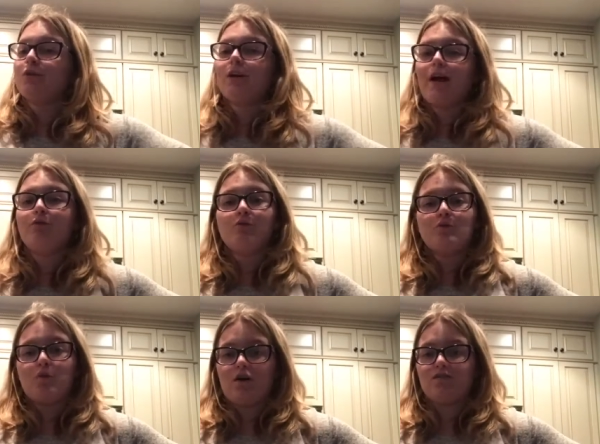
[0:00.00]
not have a food
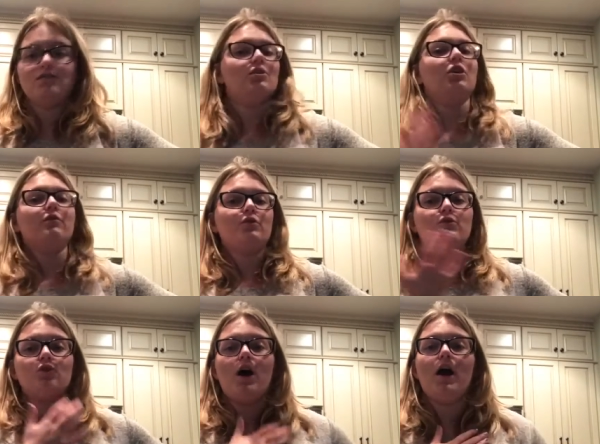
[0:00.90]
processor, and if you
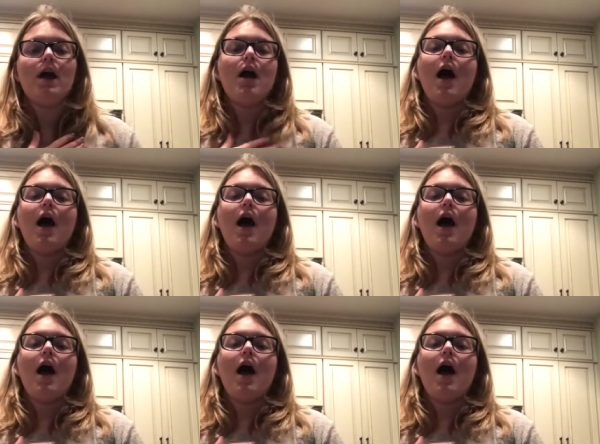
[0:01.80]
do not,